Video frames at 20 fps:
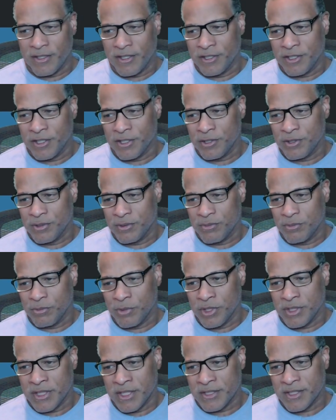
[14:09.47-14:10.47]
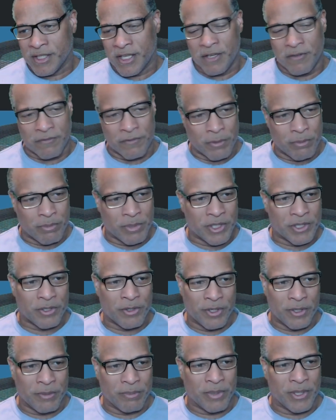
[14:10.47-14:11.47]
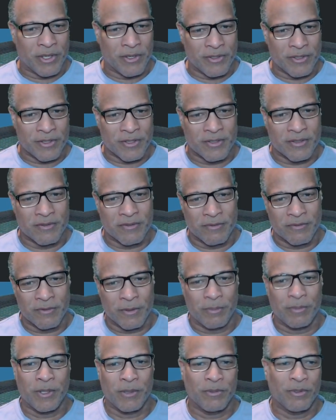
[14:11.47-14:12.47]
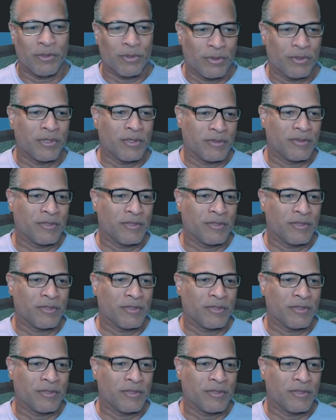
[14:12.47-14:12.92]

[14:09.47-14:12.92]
another one like that for Bitcoin pairs, for people who are,